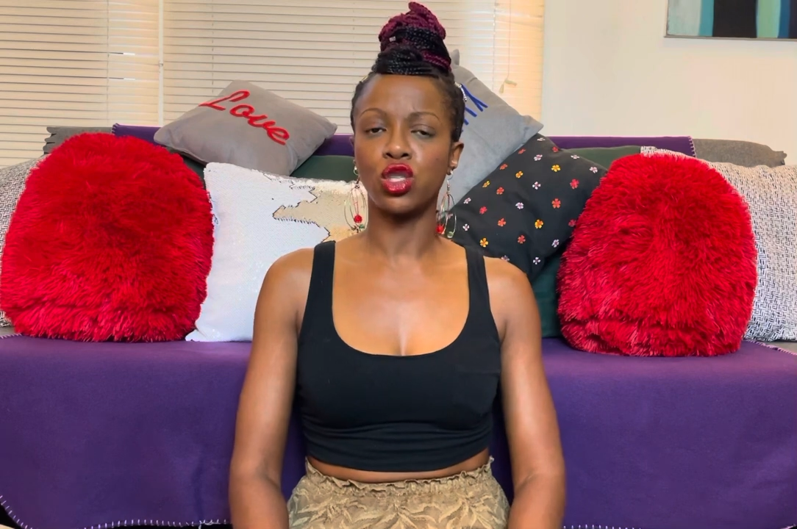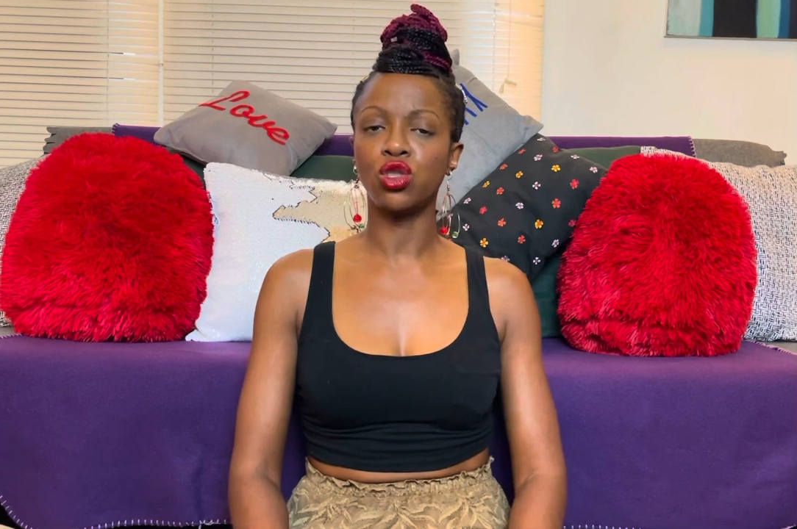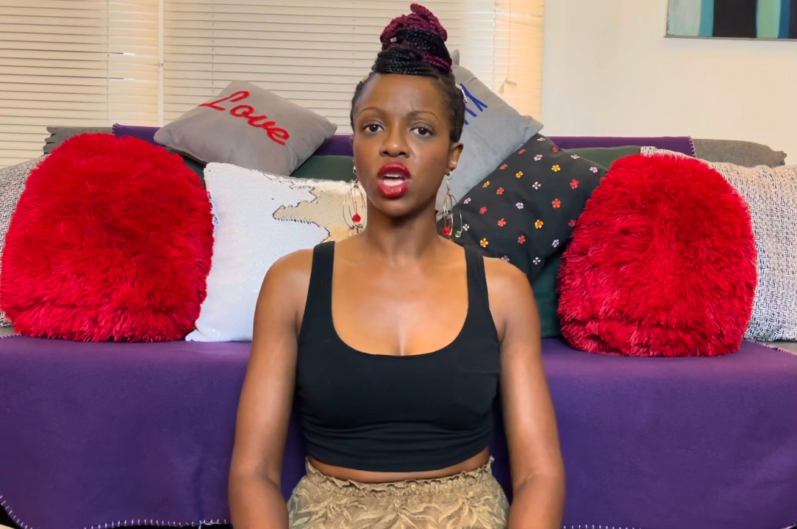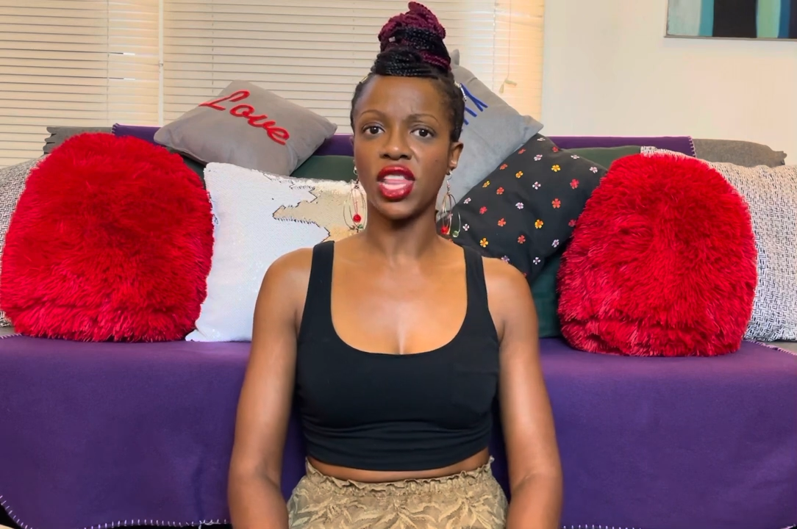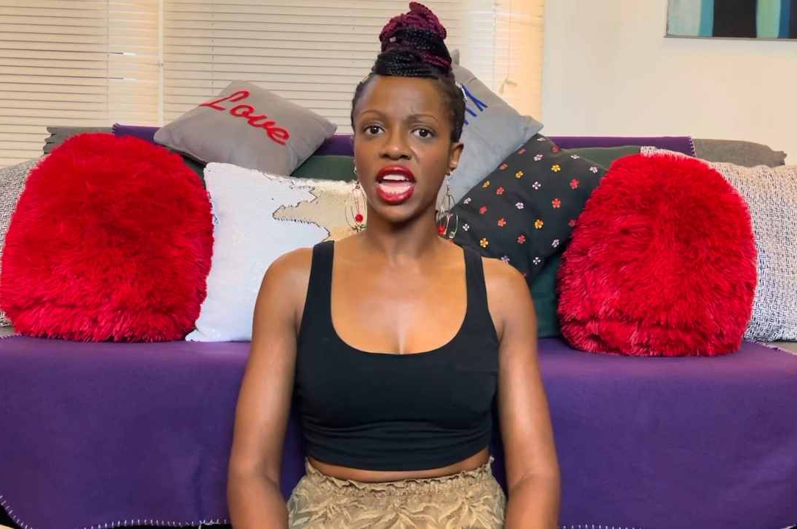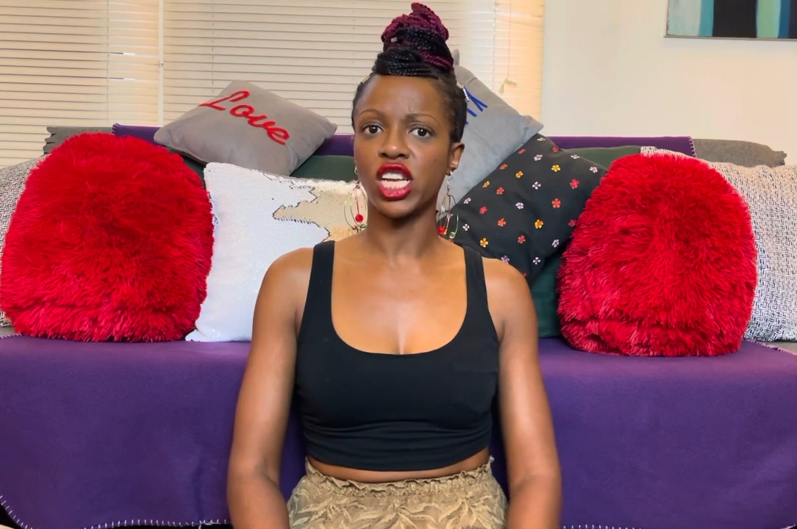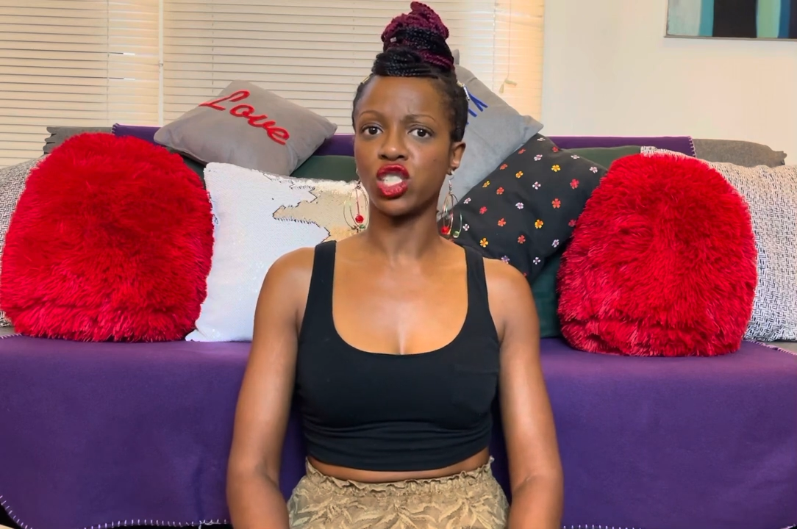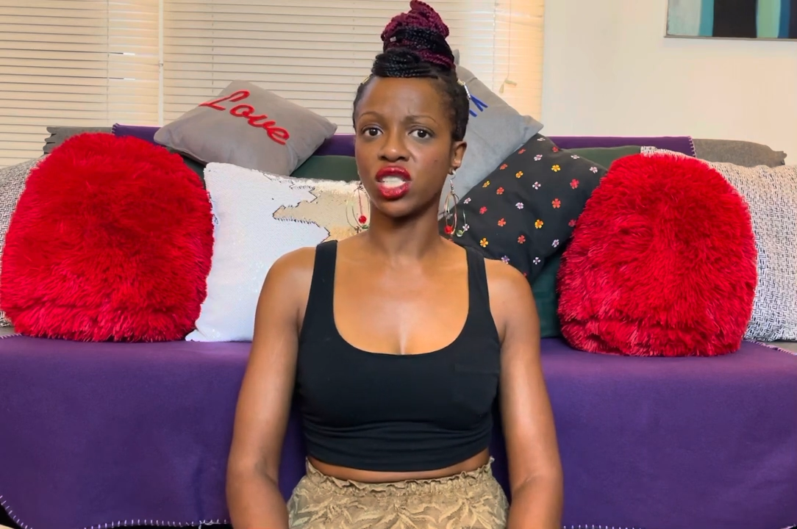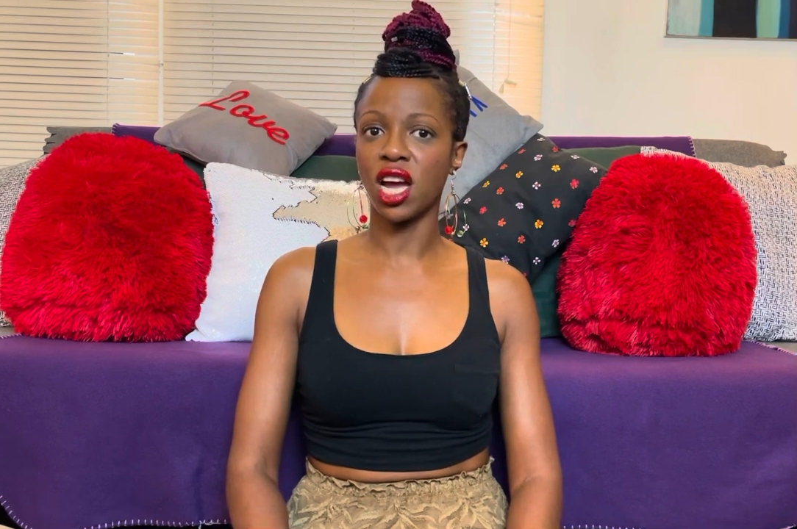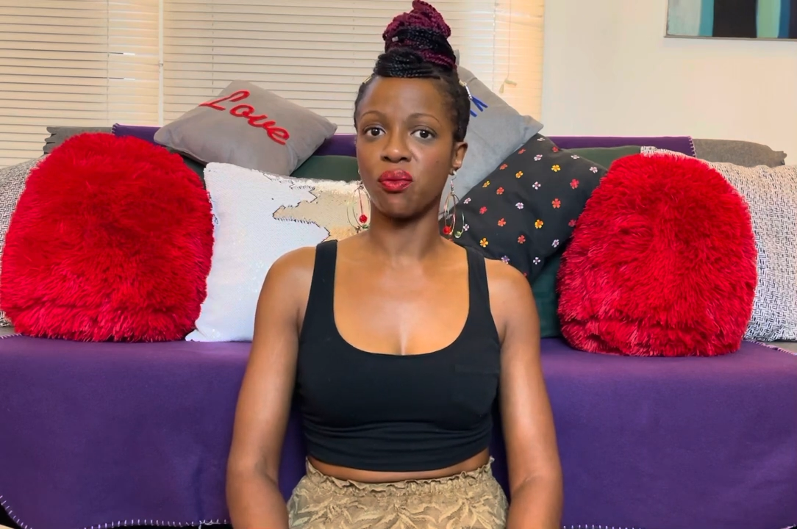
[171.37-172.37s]
You saw that
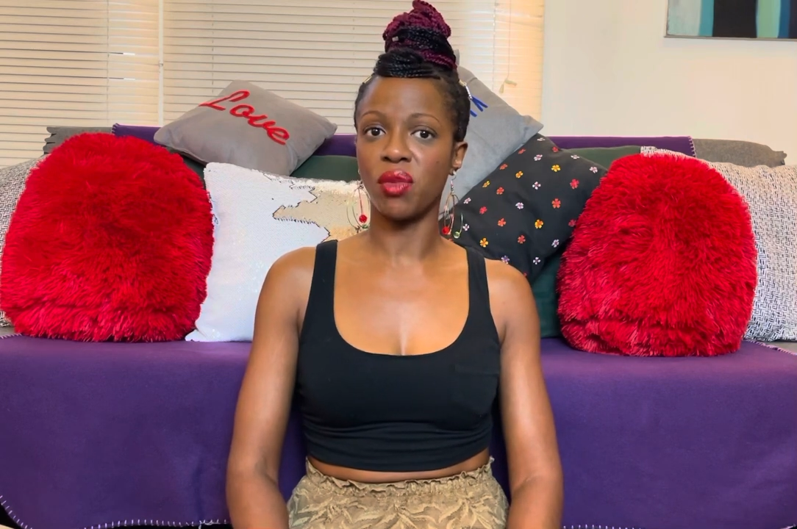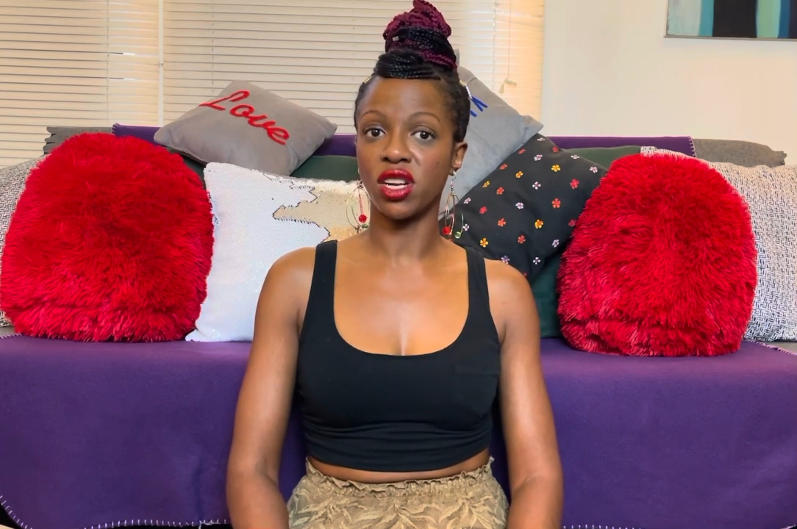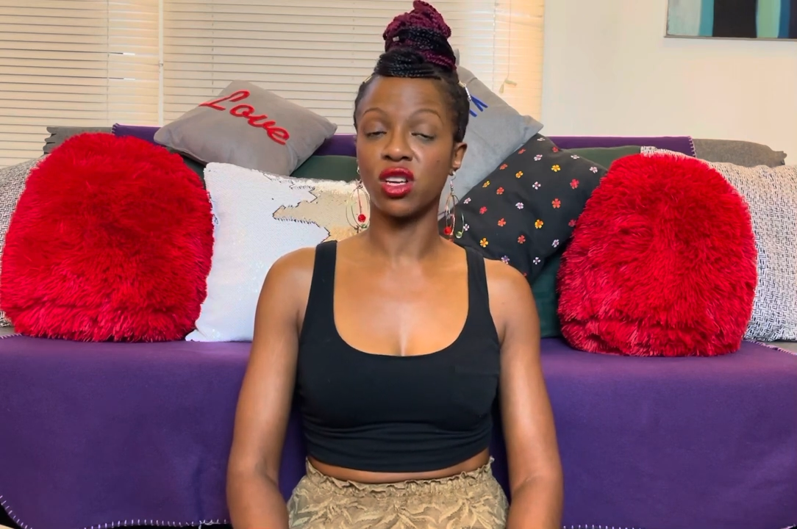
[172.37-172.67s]
Angela's gotten better.